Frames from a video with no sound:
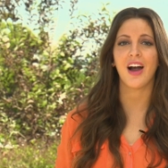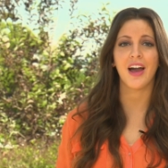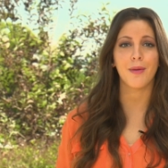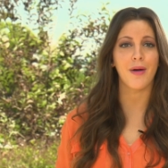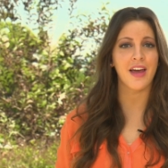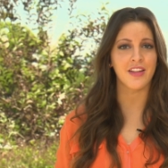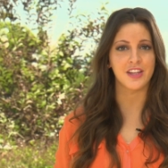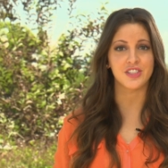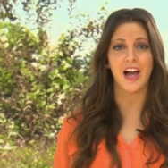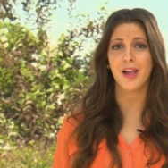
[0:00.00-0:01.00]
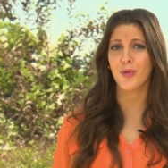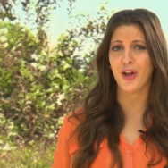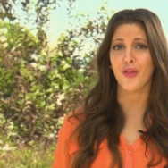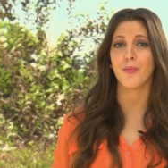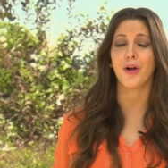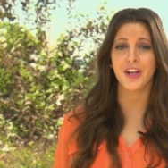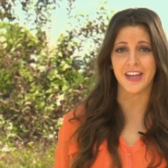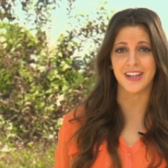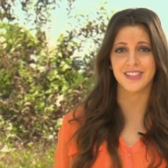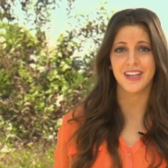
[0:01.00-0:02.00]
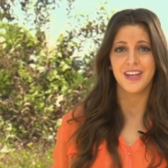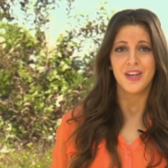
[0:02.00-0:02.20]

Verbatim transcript: high-mileage hybrid on the market.